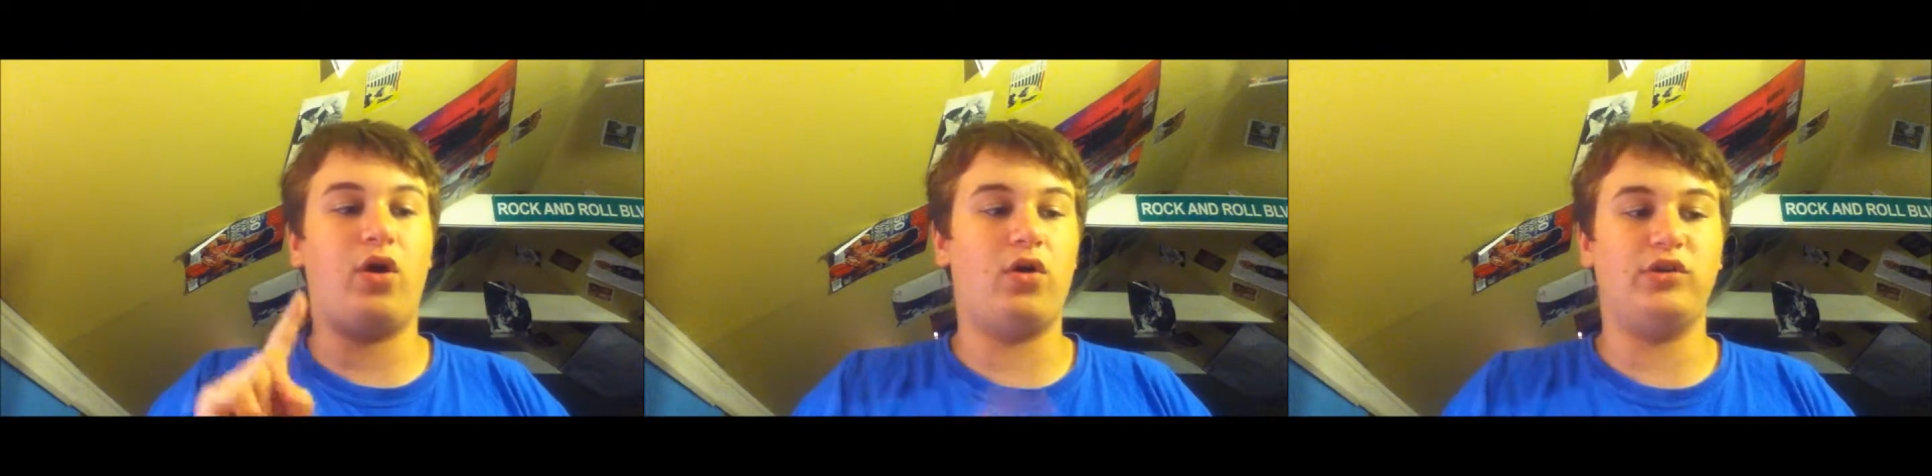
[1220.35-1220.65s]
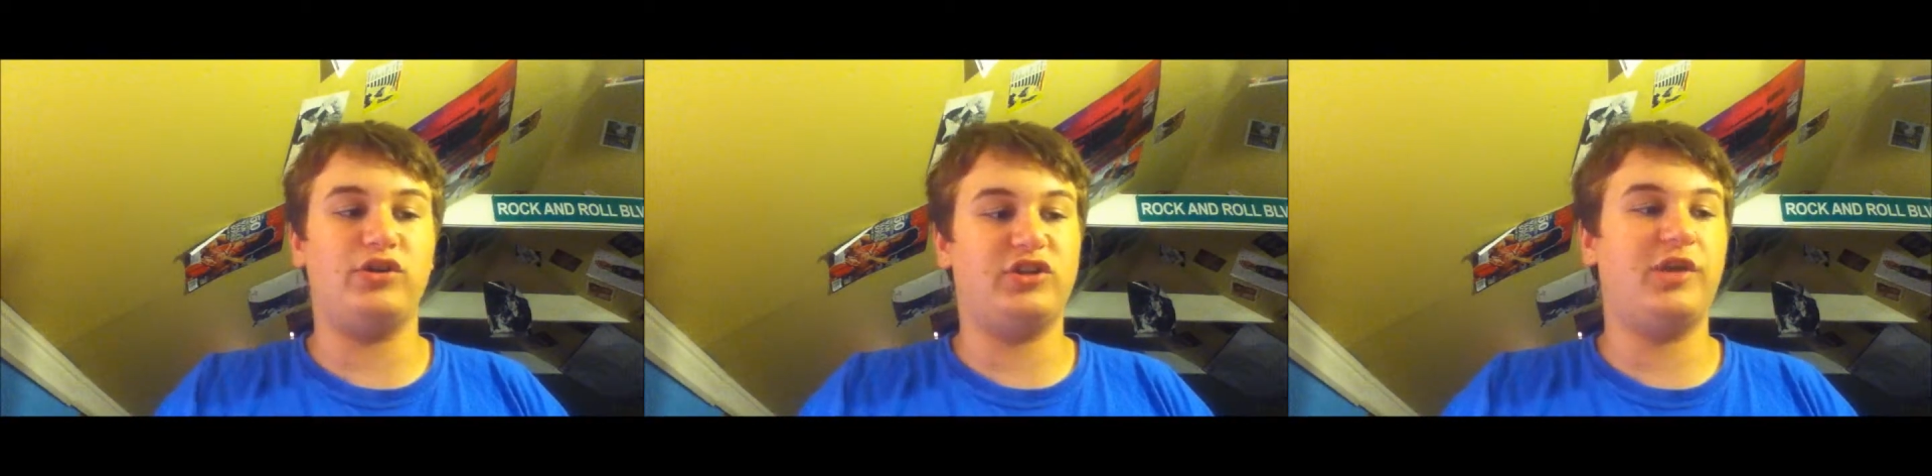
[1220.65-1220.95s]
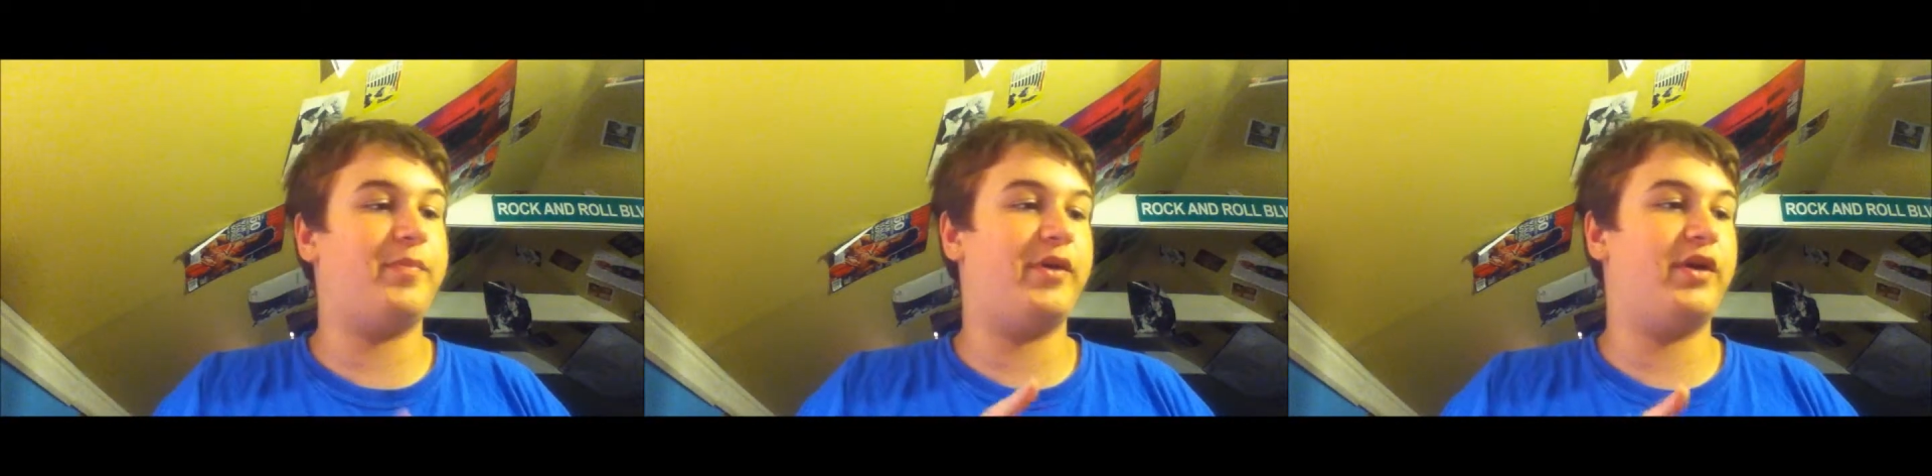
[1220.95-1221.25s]
all your
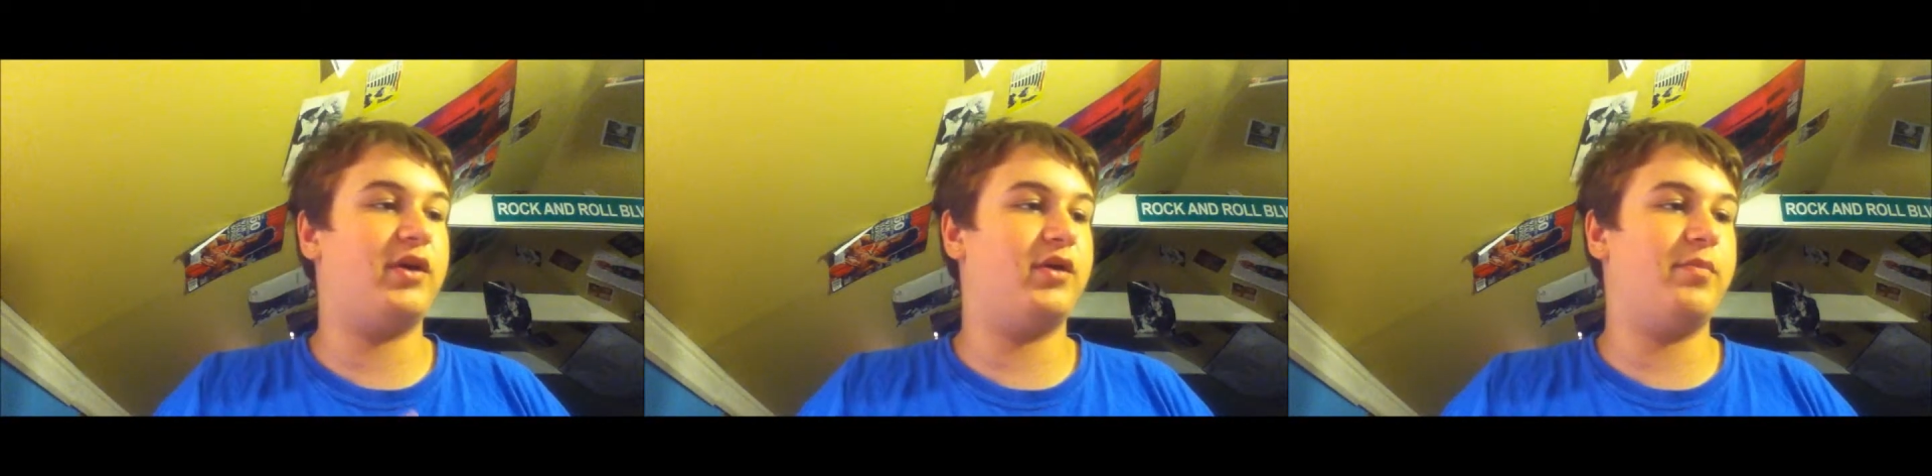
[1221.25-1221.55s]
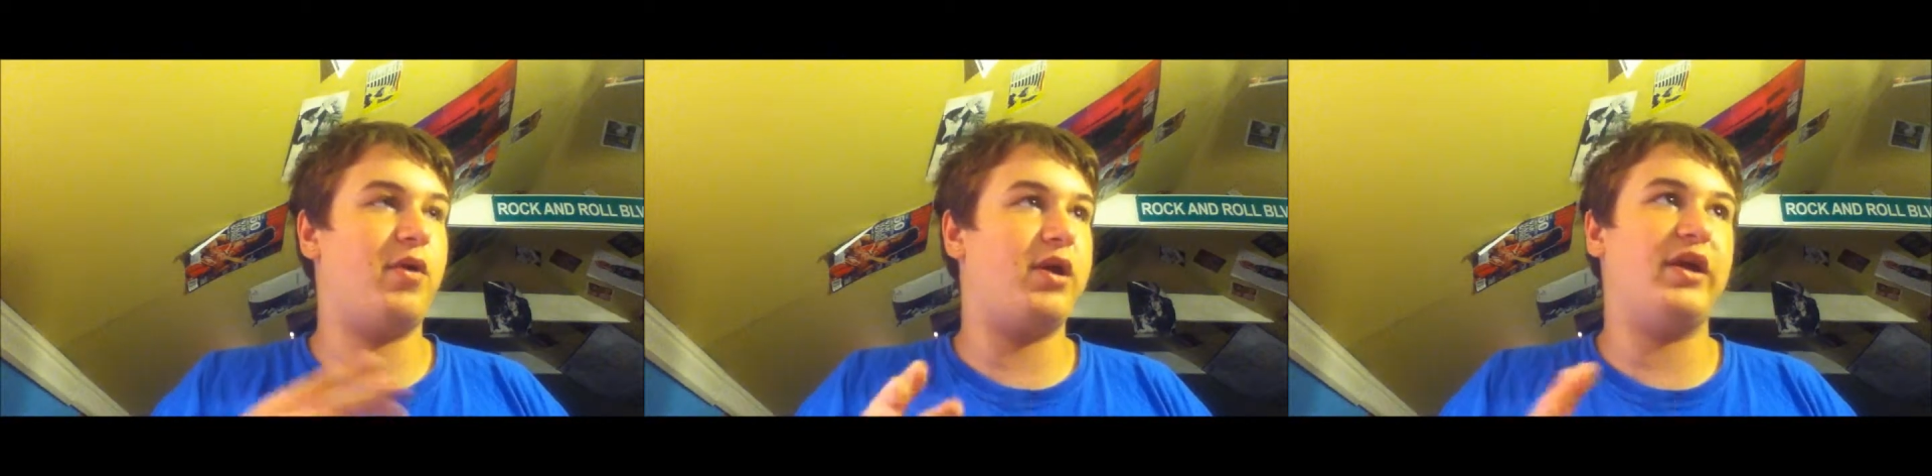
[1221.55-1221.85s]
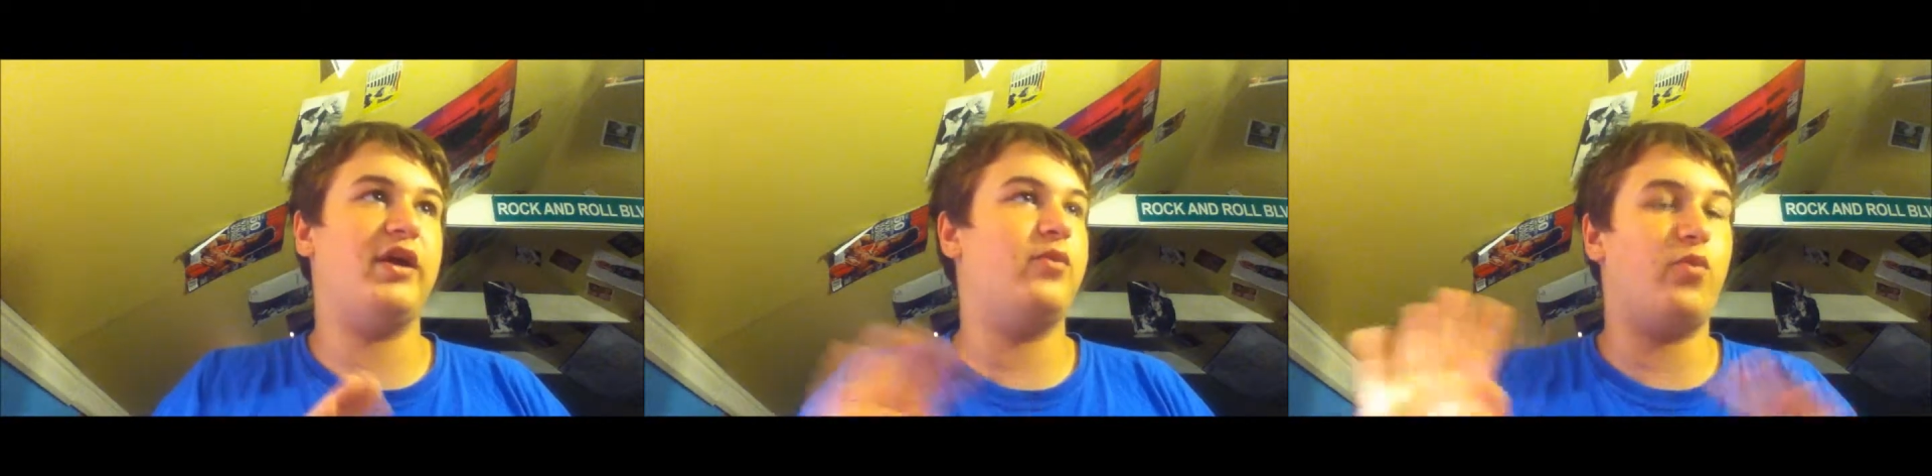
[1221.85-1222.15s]
shipping
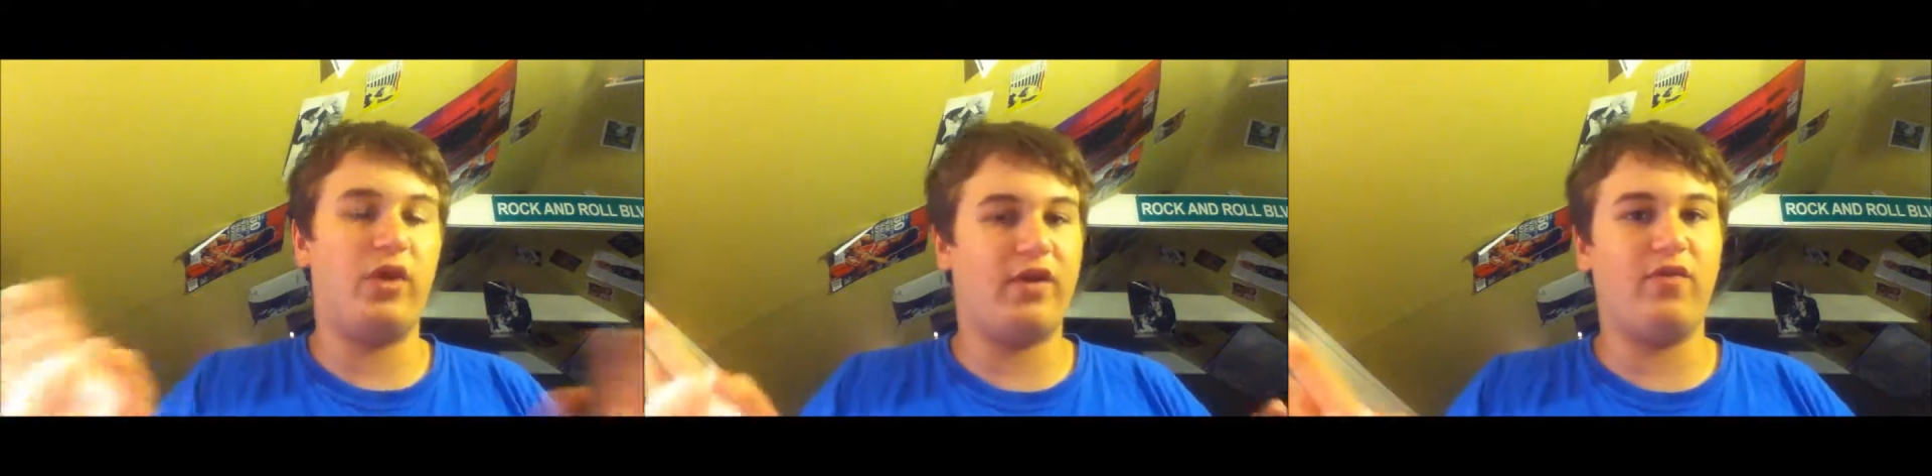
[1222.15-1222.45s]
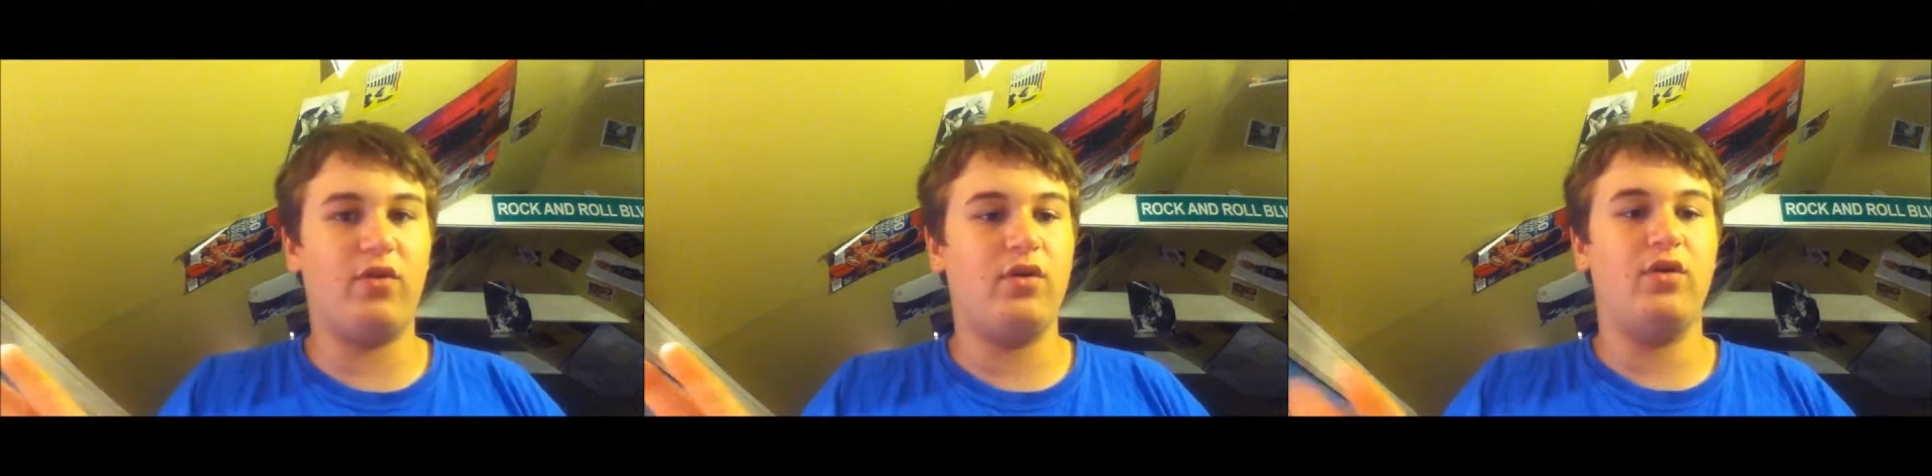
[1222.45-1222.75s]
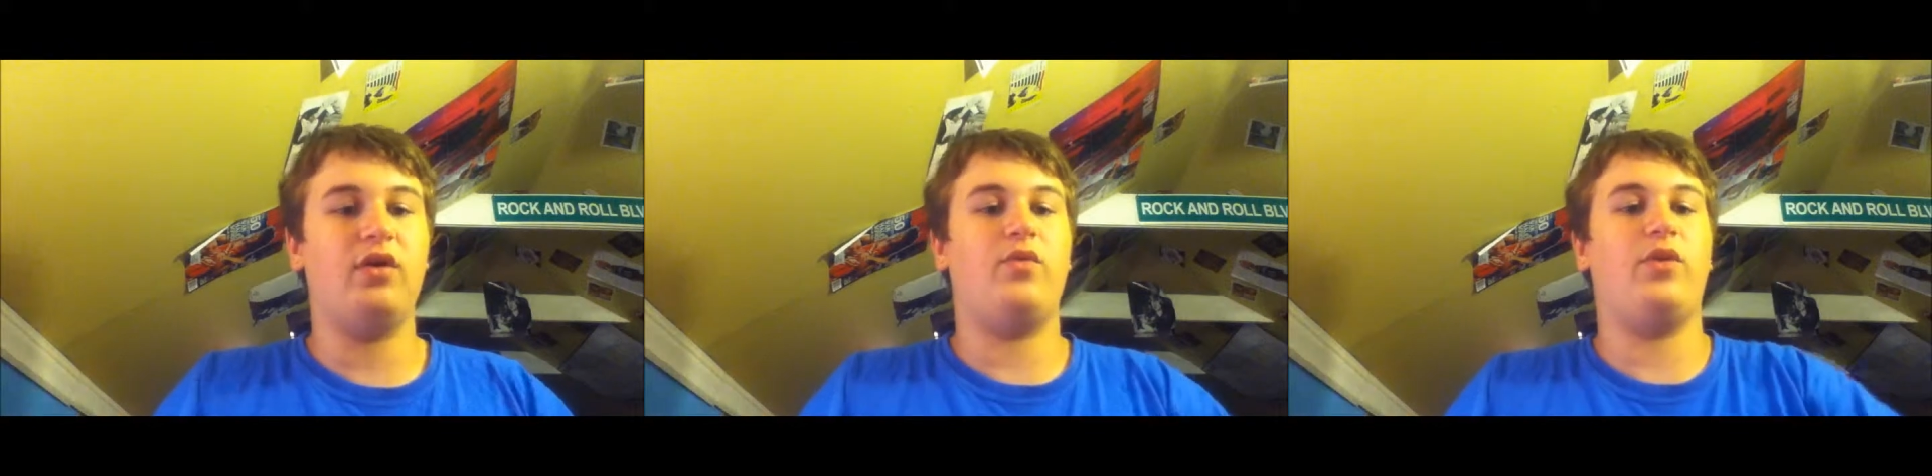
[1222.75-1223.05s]
money and
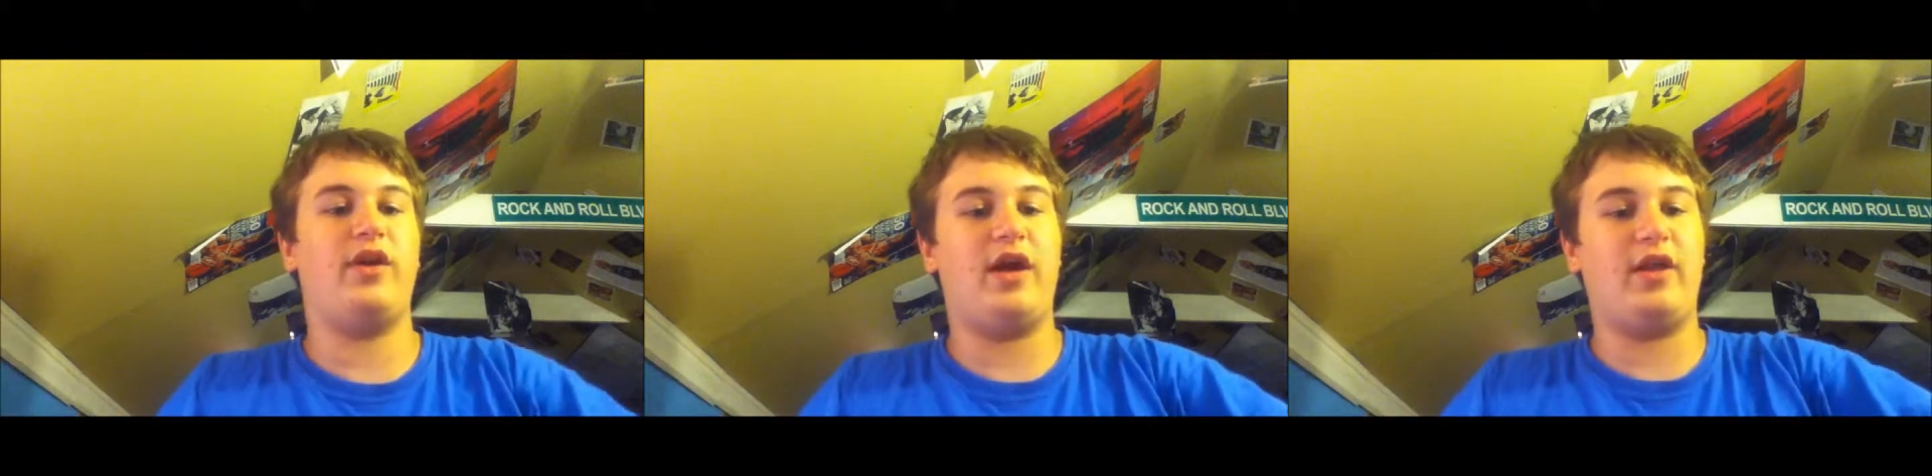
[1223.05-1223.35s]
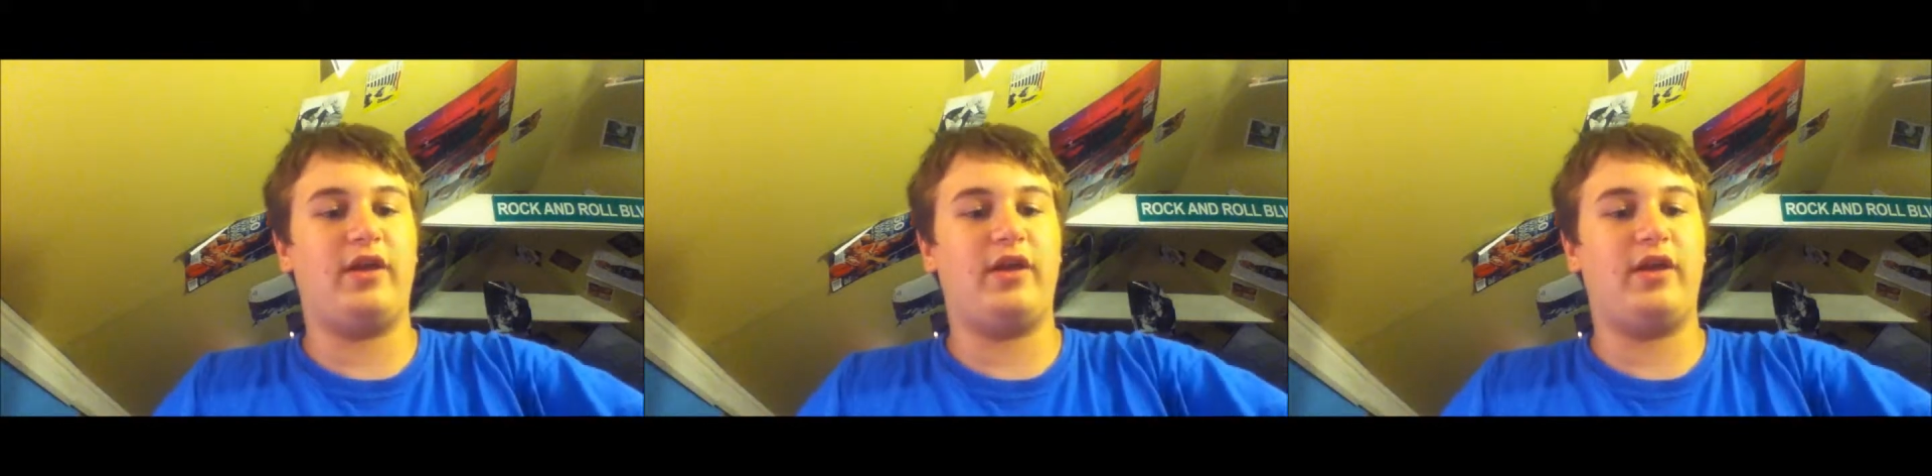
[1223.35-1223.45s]
whatnot